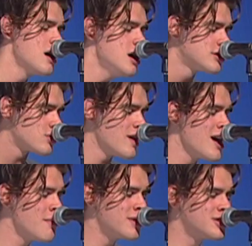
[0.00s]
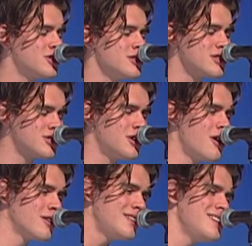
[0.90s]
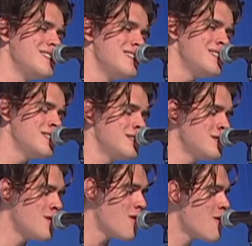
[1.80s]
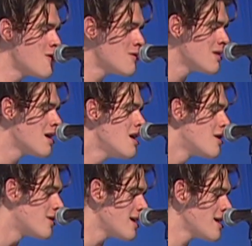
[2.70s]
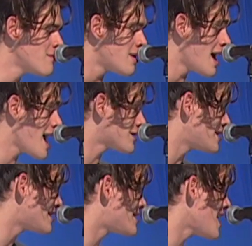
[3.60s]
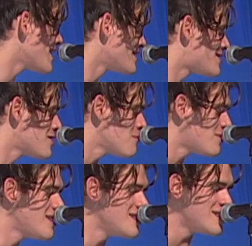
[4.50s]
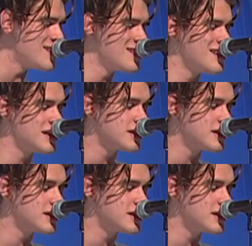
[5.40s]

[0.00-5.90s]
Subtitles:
So am I just talking, no, or am I actually saying something?